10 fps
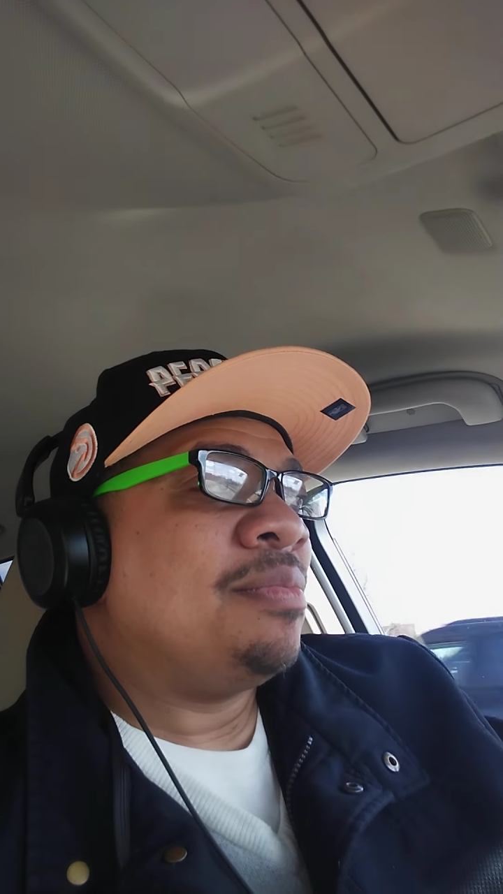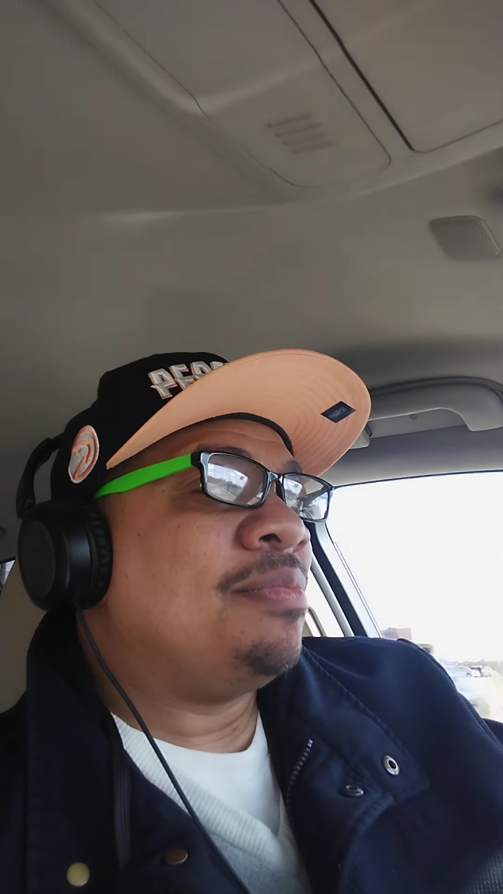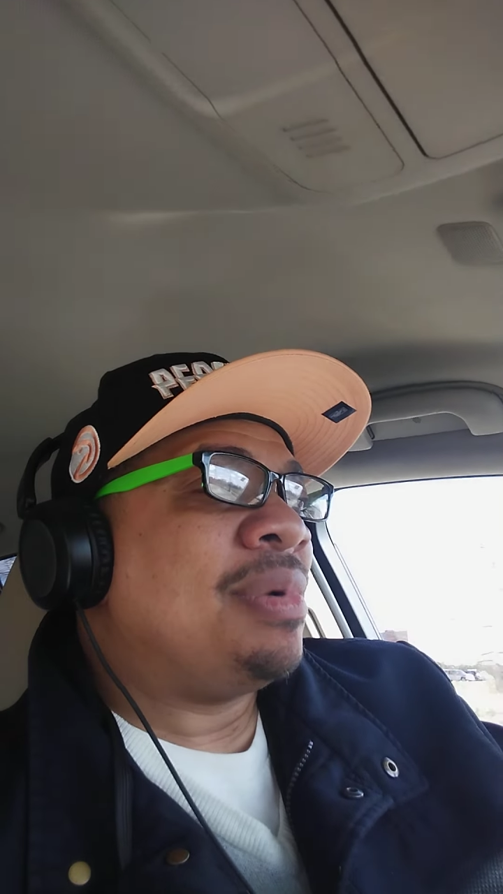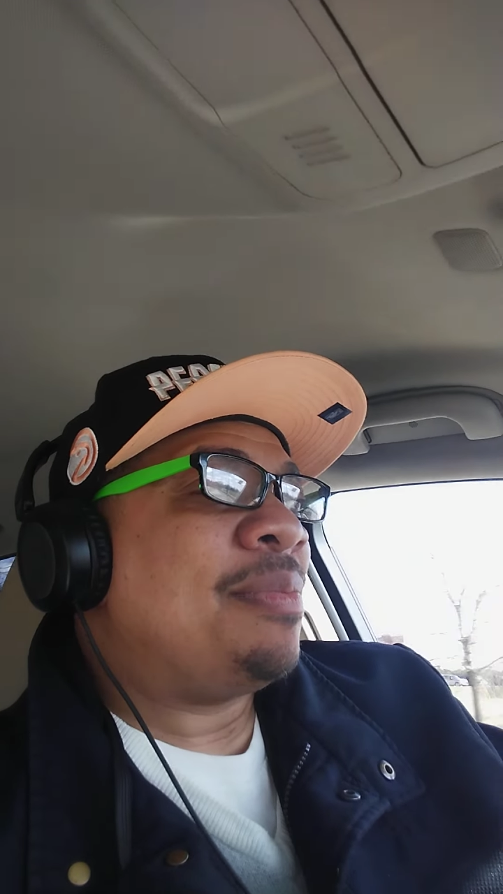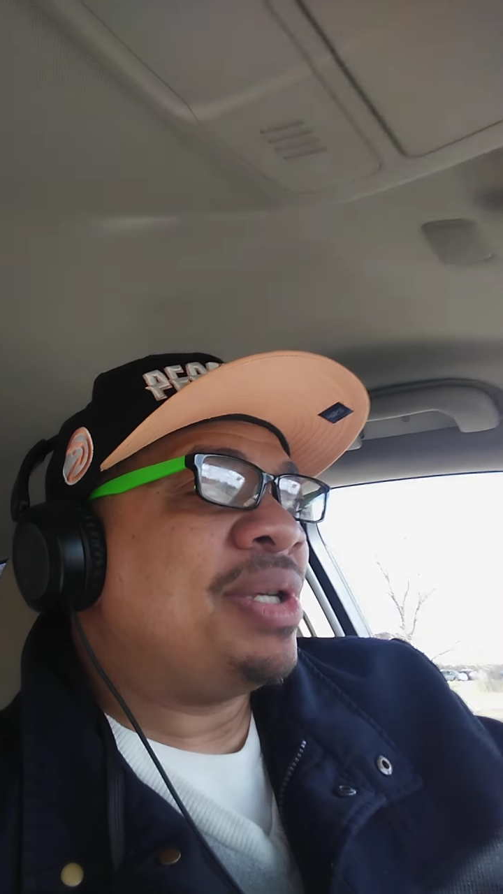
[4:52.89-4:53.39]

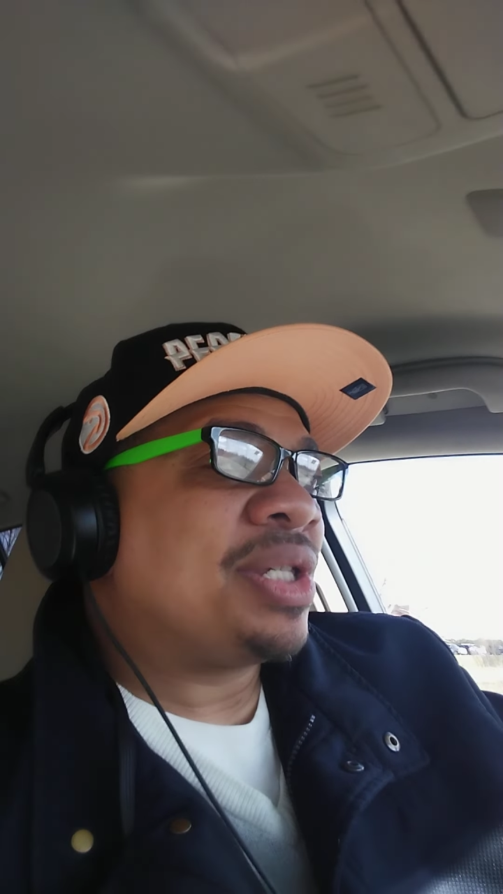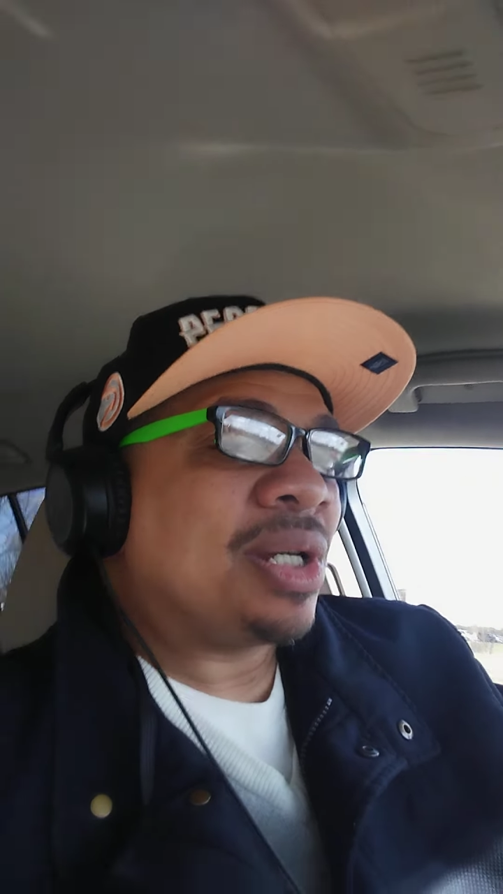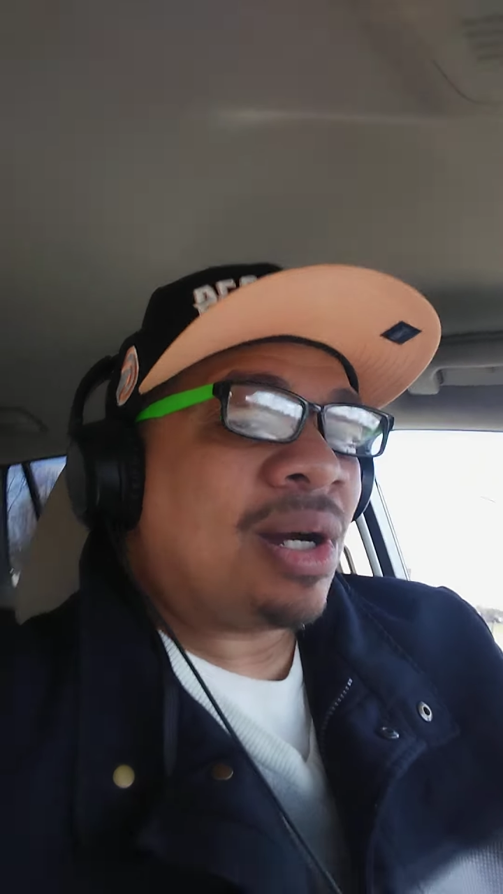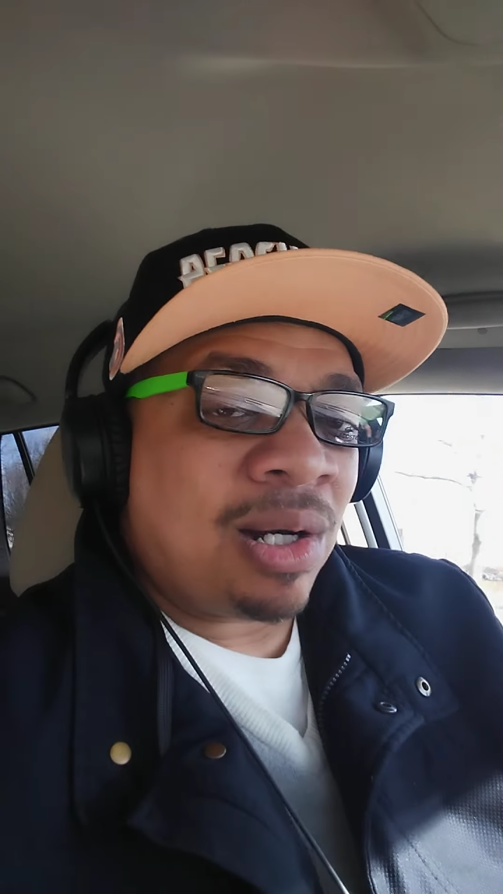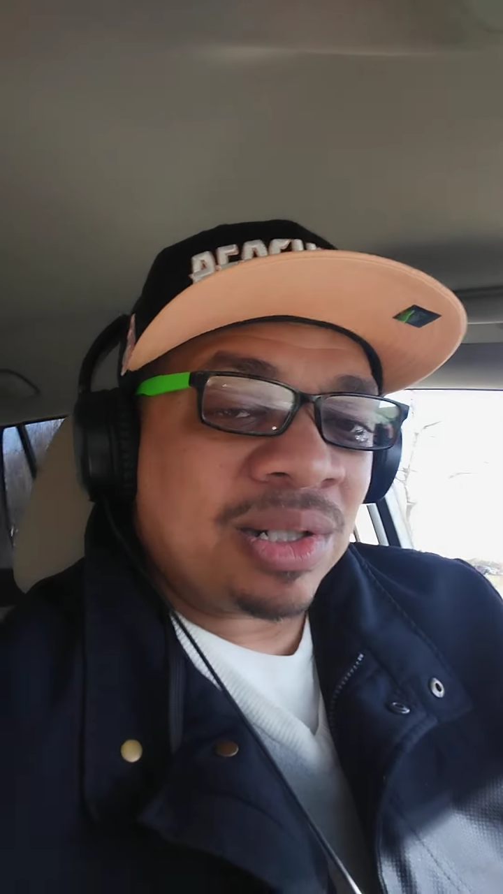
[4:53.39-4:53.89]
my
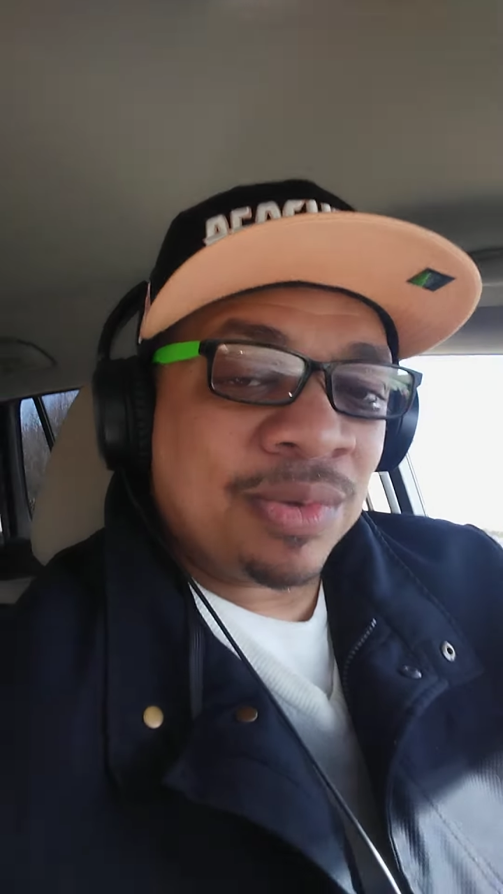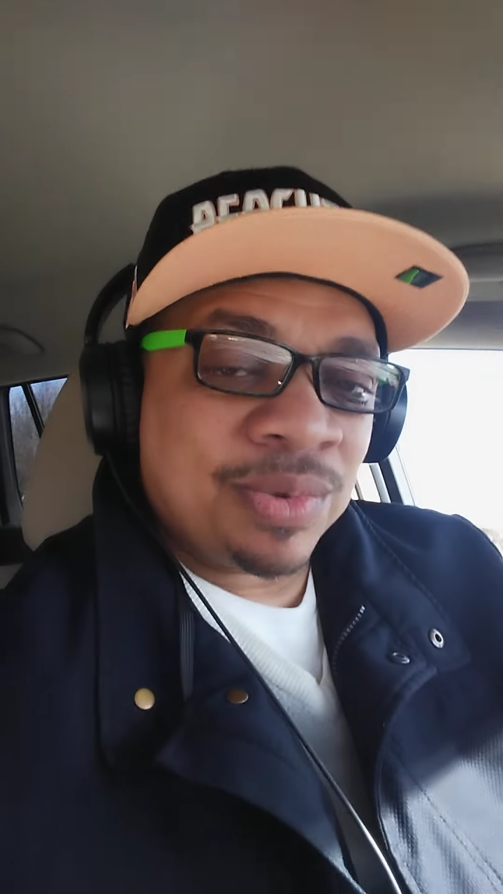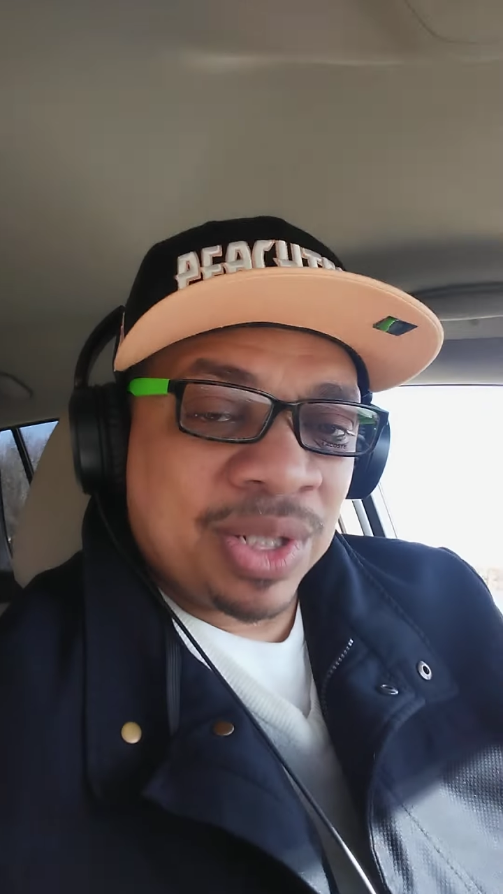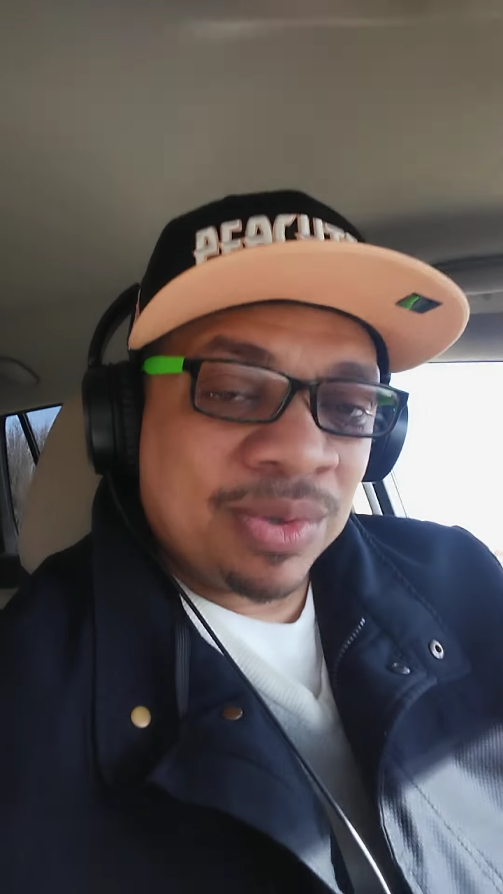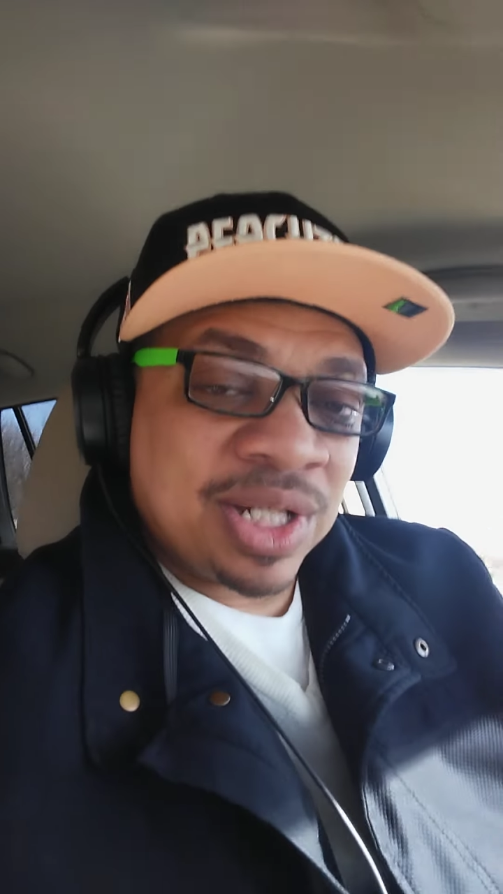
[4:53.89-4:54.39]
piece of art that
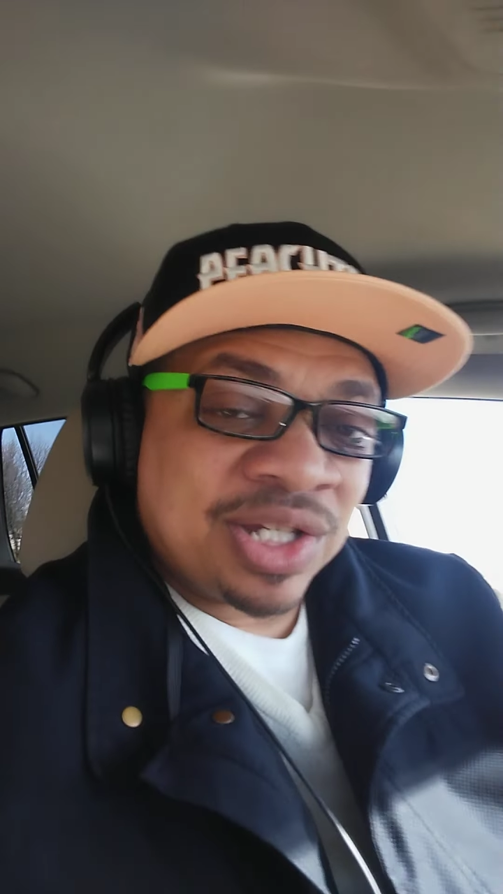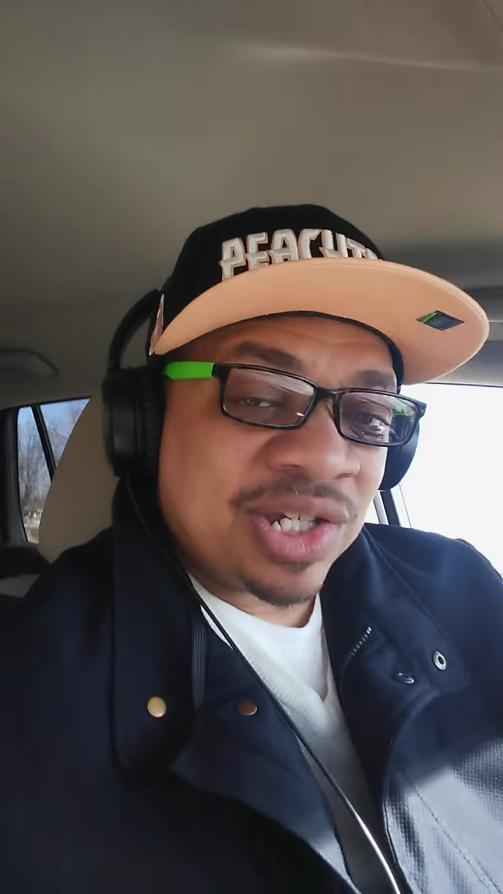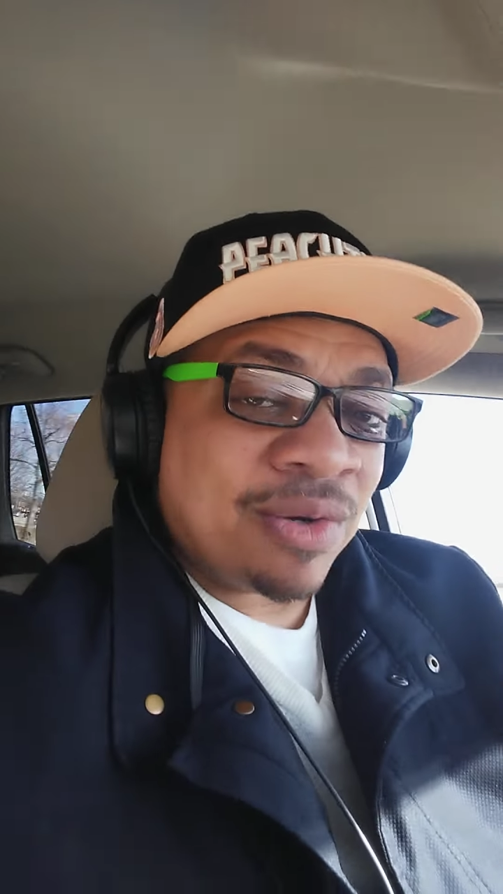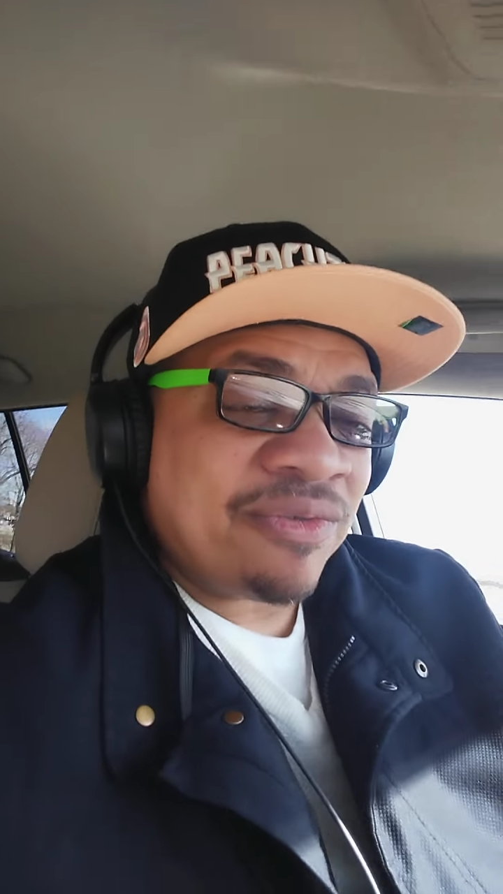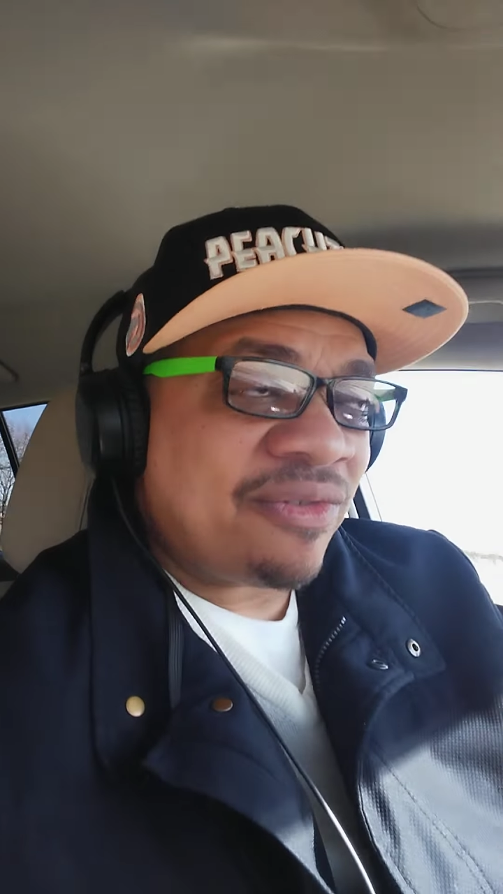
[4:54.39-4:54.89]
was on the
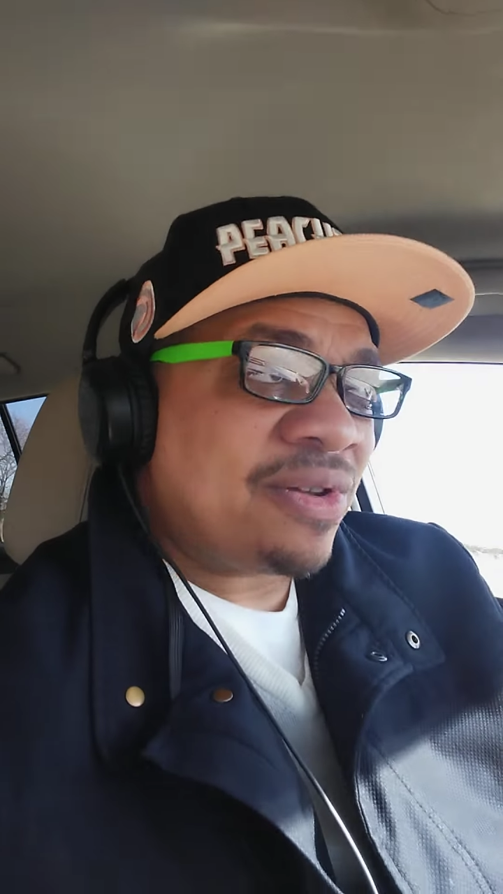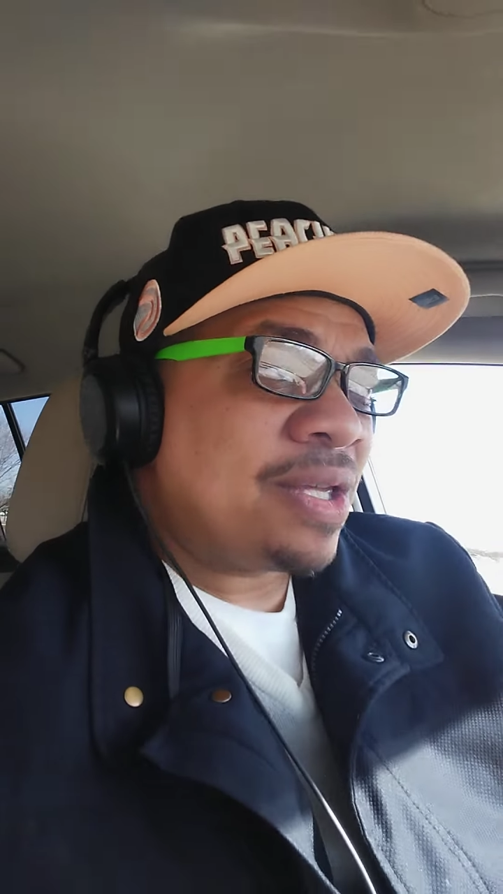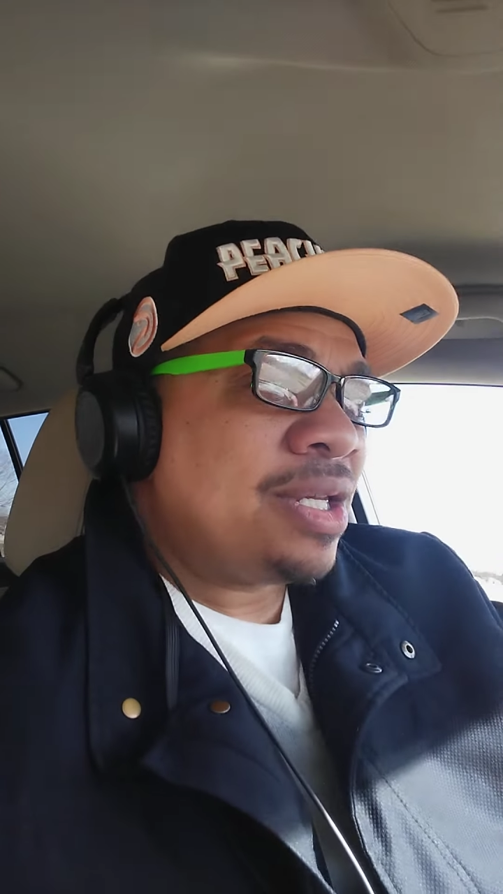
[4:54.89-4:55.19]
shelf?